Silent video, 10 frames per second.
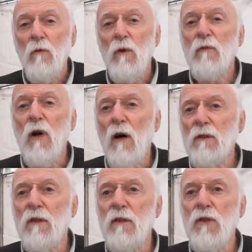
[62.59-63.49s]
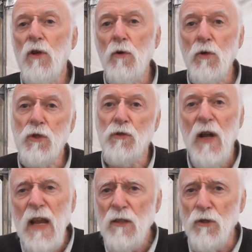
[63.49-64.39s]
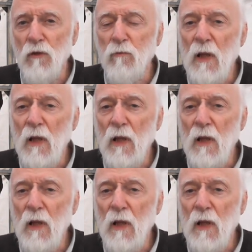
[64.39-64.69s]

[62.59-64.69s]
We've got new strains of